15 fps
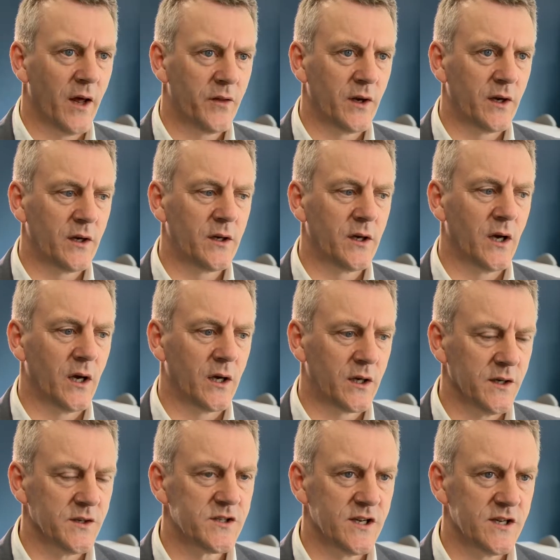think uh,
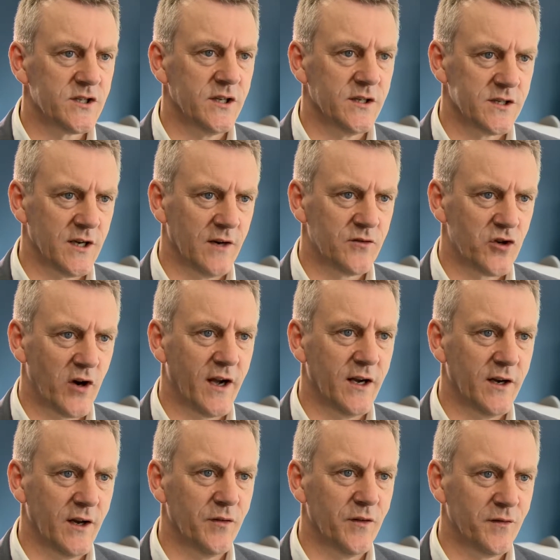consistency of
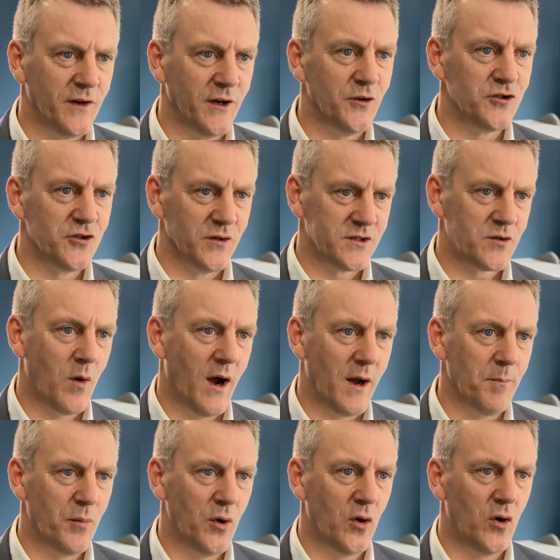training in the future is quite
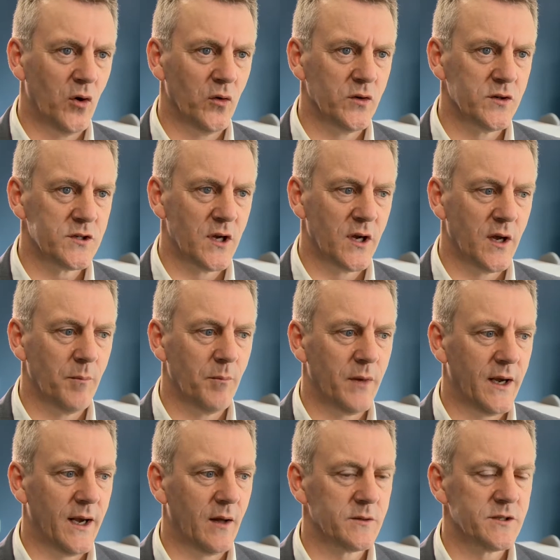important, um,
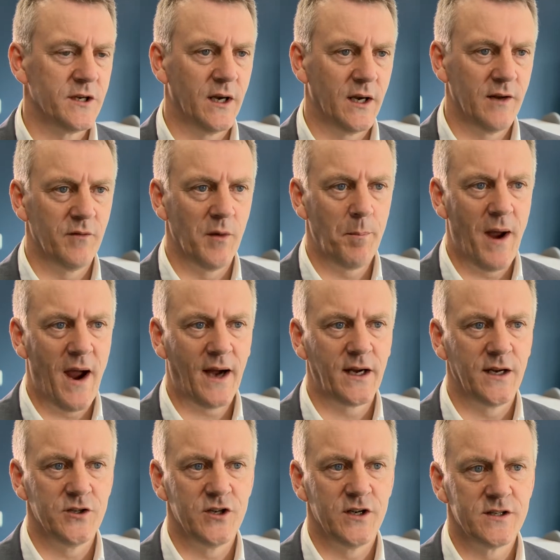being able to deliver
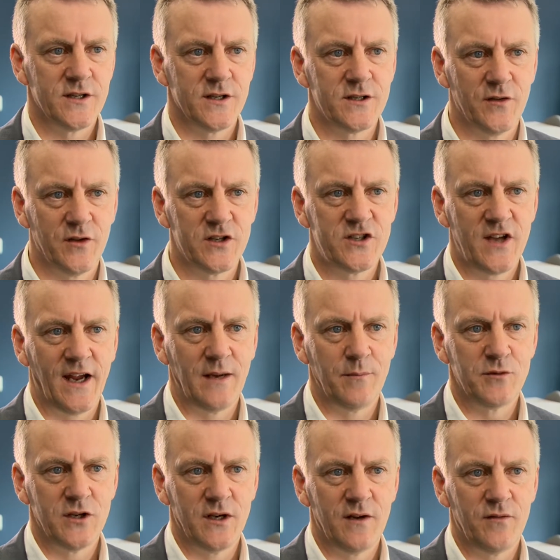packages that are the
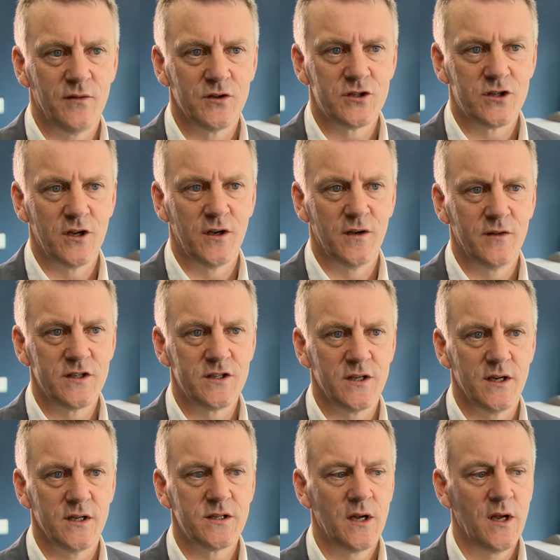same to different
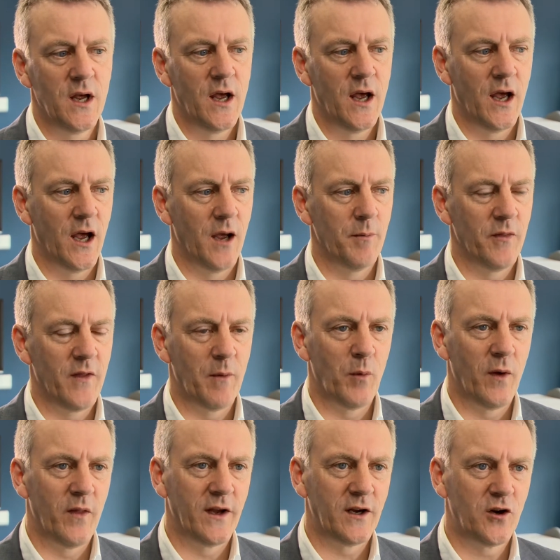services, um, and then
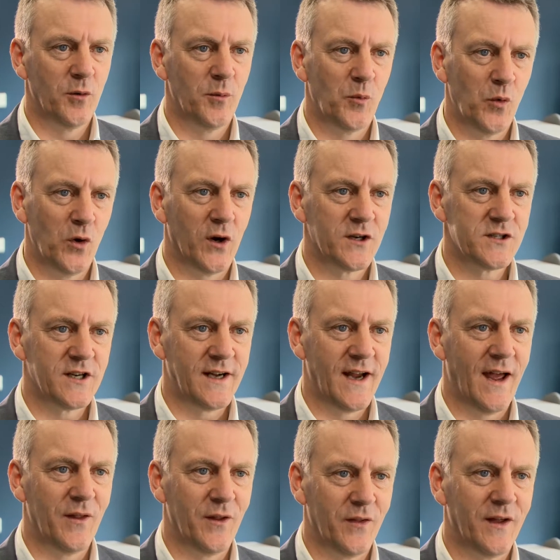when they come and work
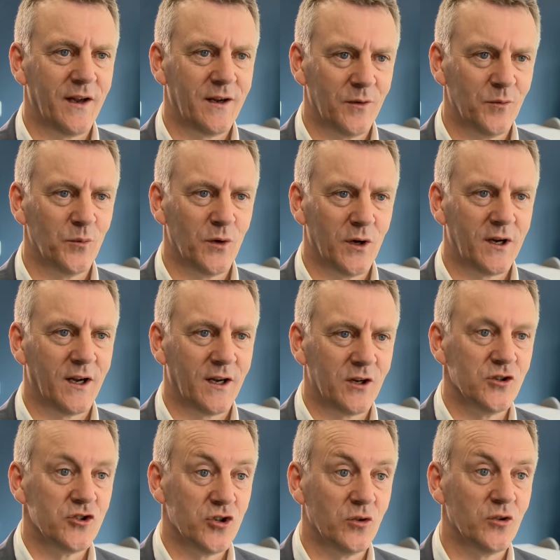together they can work in
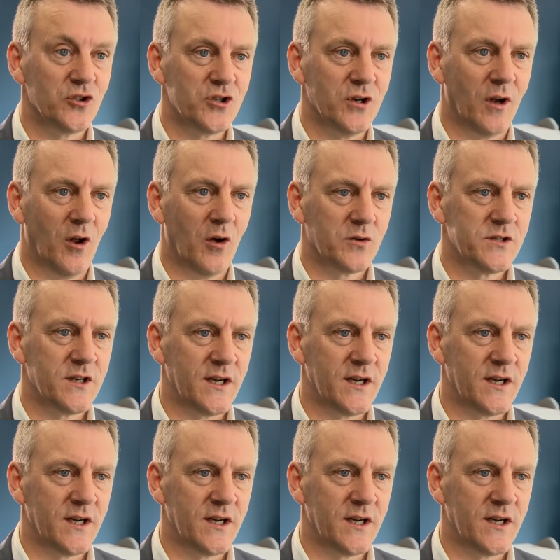conjunction a lot